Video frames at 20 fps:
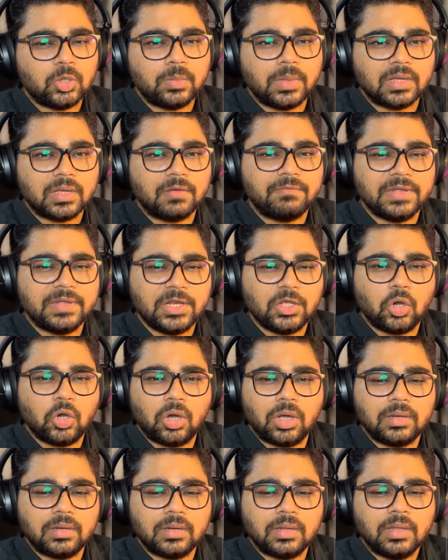make a video
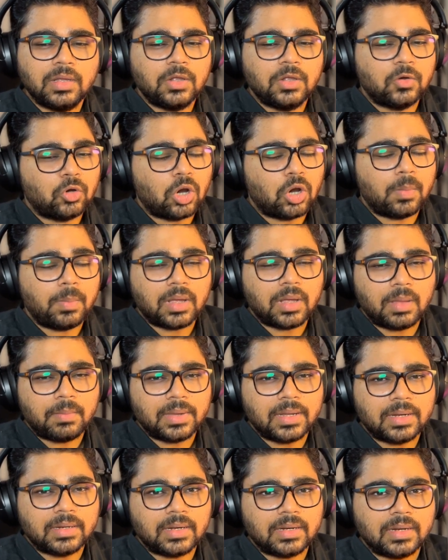on, drop a
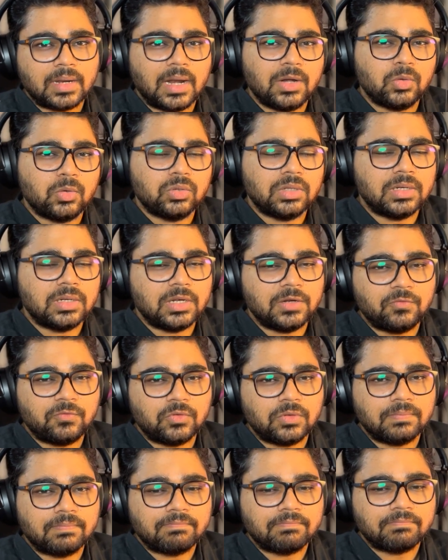comment and I'll do the needful.